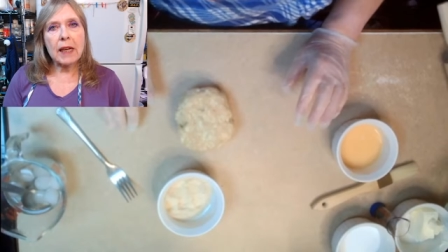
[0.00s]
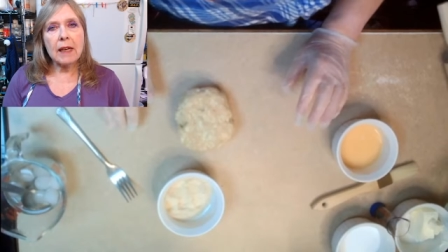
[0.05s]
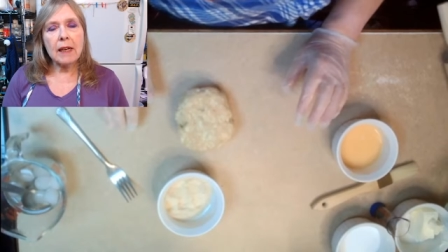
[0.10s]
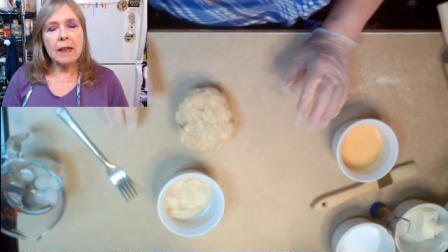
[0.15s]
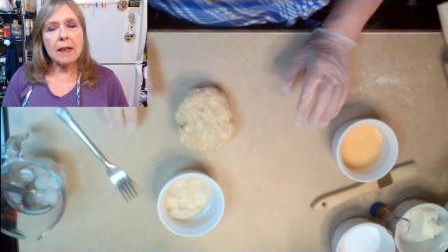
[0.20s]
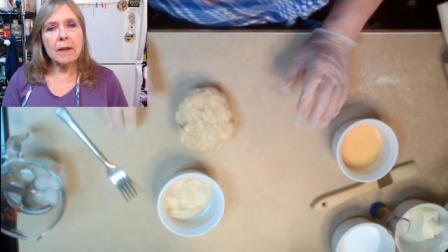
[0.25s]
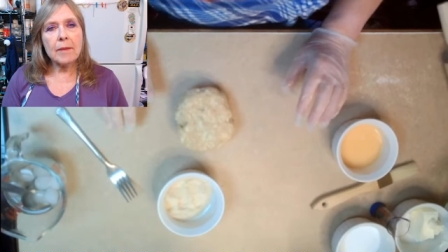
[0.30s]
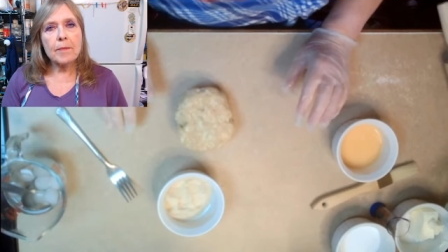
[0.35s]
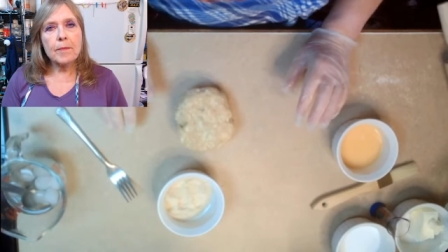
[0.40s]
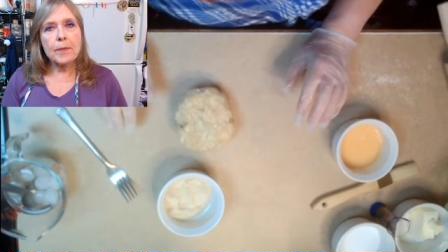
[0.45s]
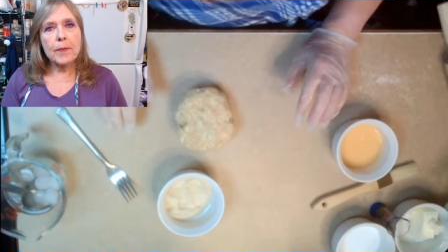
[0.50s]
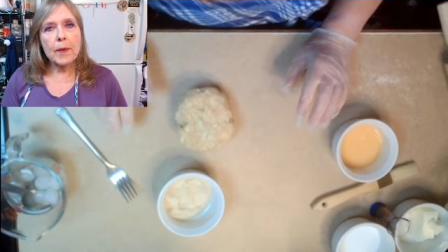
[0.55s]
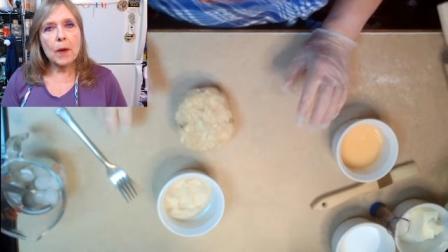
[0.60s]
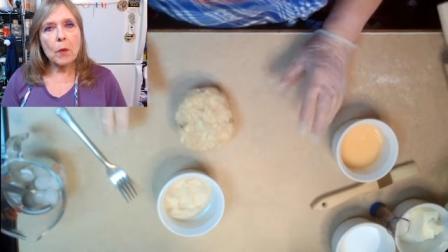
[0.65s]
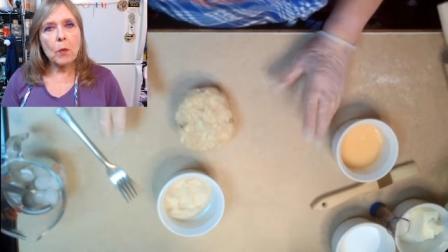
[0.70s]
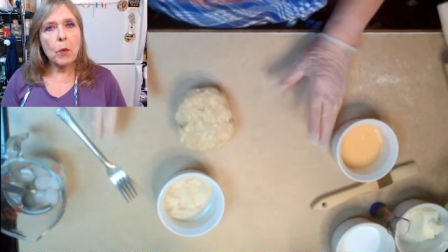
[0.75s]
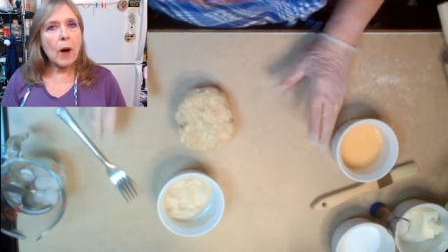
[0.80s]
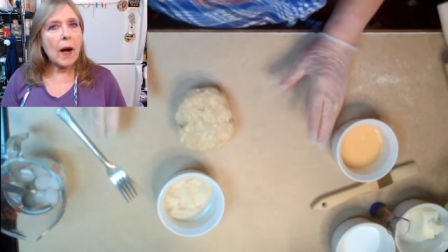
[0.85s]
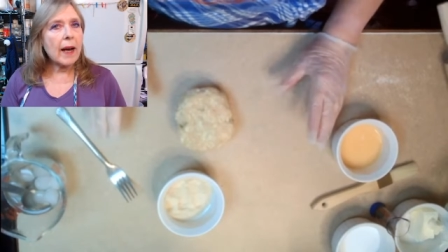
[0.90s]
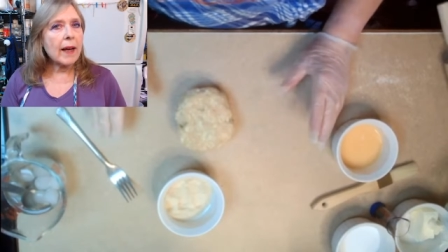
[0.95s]
me
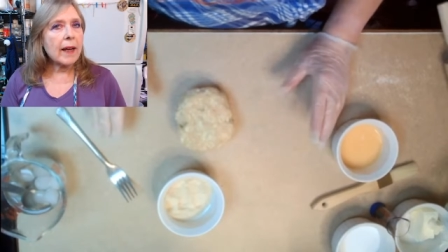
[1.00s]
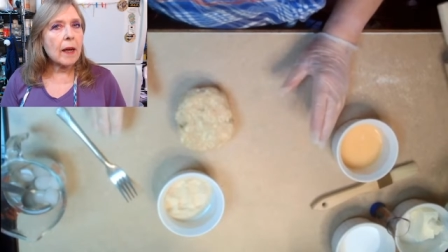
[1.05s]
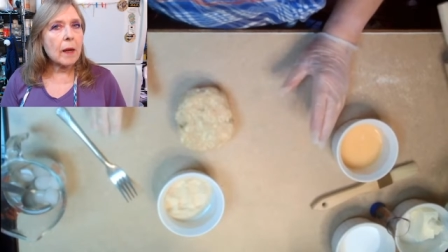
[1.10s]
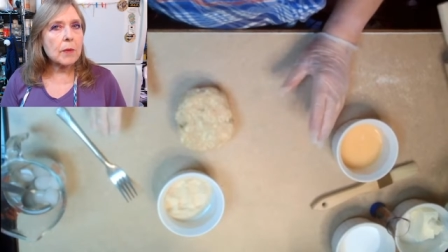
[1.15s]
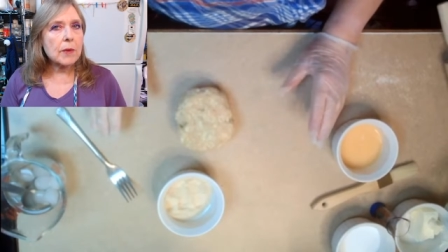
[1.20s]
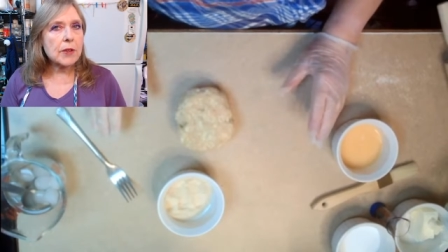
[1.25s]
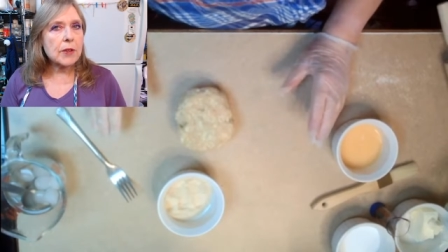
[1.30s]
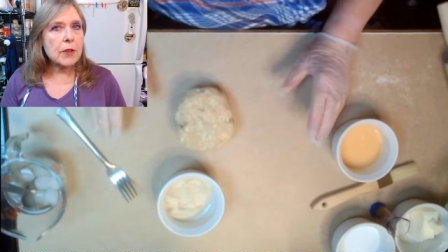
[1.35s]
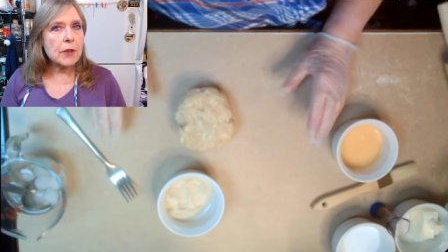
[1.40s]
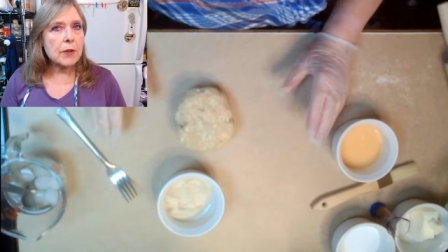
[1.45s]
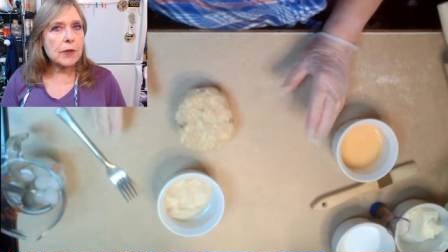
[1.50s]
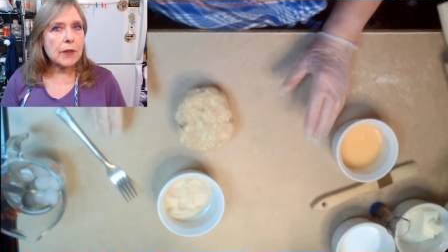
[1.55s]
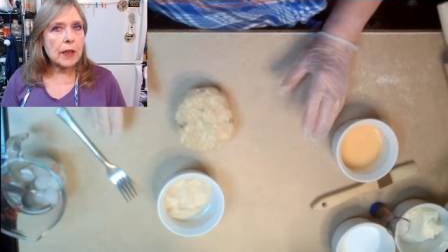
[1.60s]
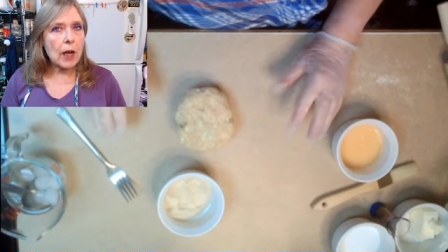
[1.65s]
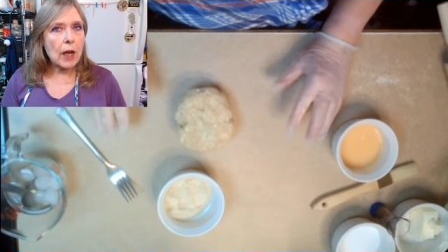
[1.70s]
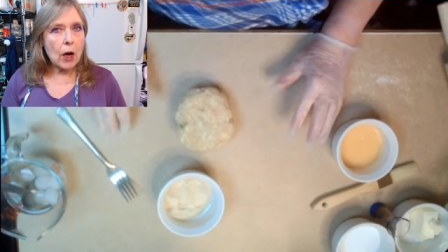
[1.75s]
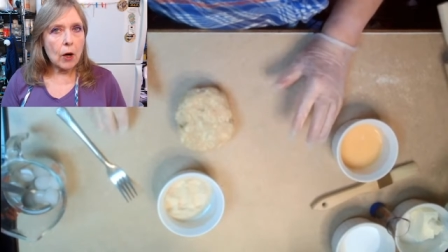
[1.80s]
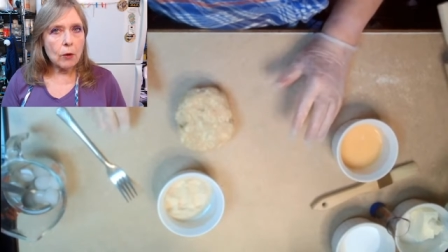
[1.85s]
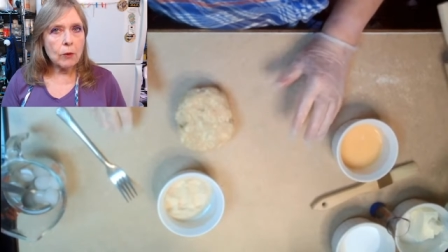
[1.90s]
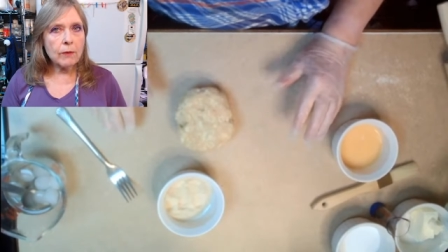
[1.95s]
why I was
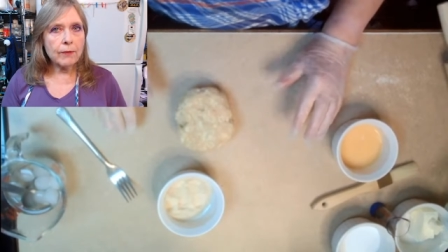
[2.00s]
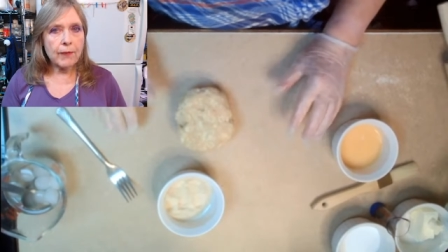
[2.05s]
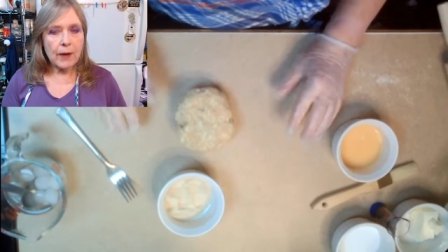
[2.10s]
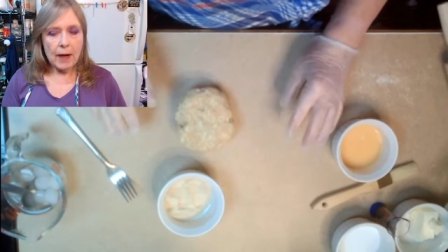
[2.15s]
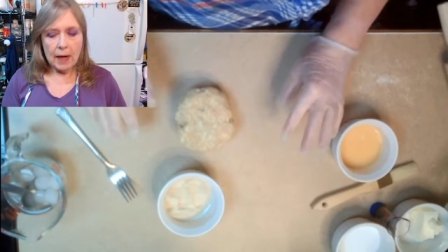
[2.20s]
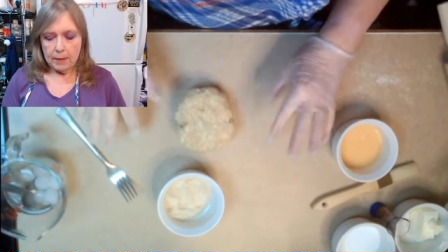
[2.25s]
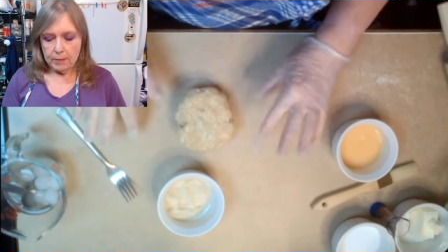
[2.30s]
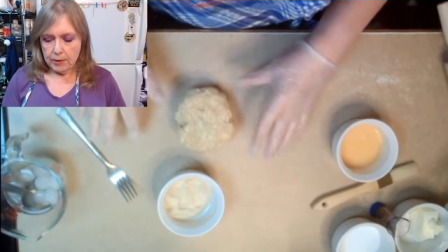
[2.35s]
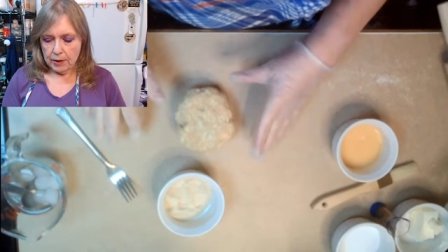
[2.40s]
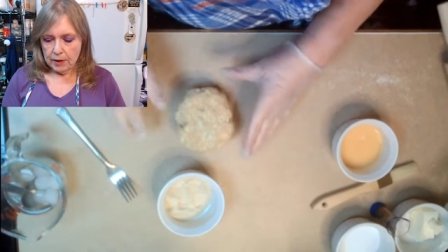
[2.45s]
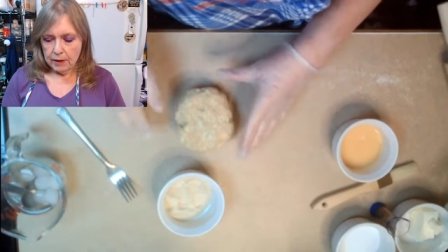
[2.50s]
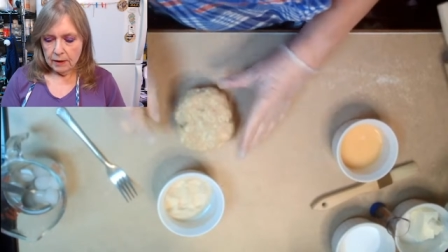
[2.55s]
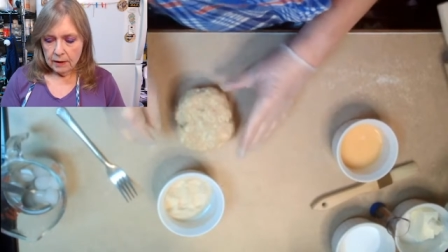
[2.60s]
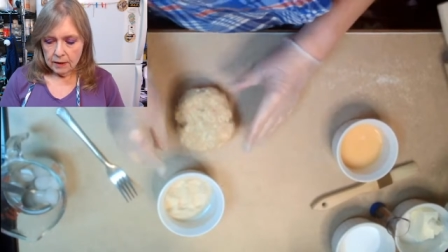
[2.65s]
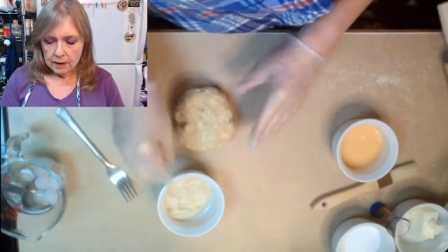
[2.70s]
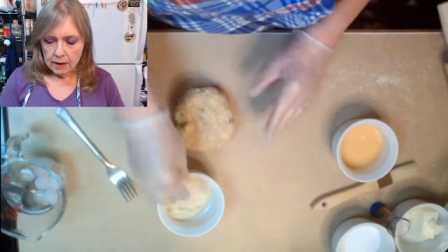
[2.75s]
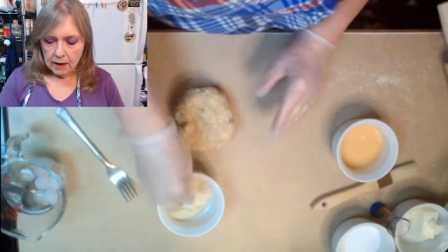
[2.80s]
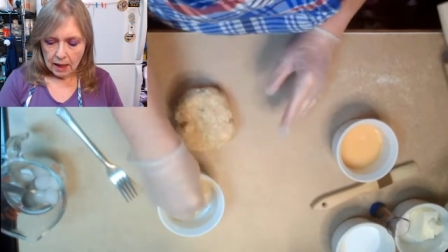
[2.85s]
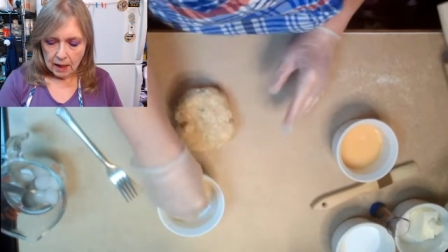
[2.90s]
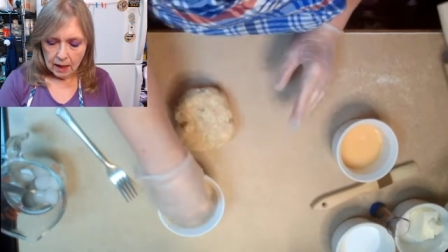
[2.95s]
using oat fiber
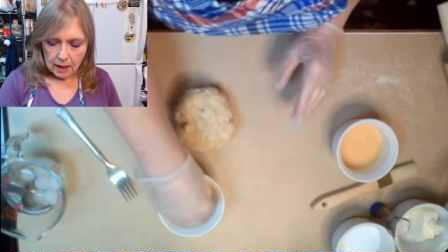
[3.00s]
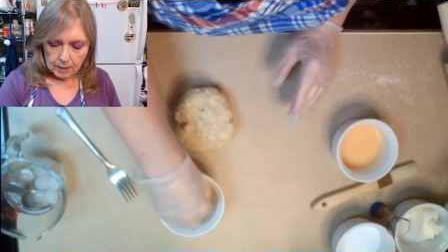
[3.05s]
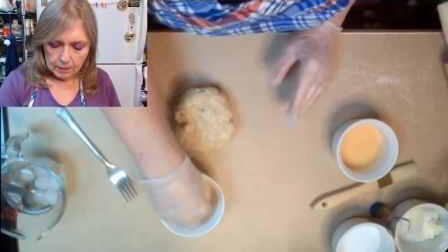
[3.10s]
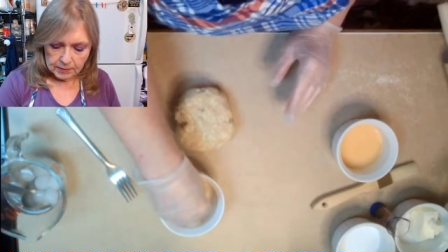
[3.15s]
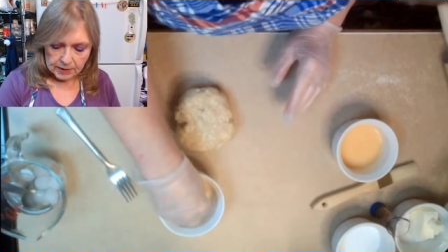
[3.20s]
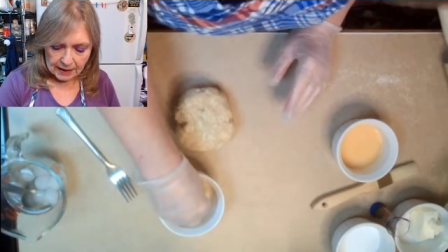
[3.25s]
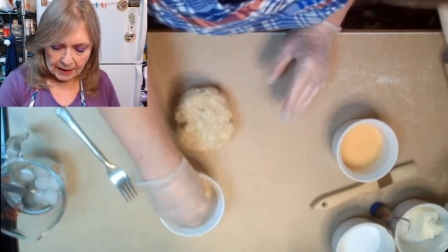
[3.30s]
um,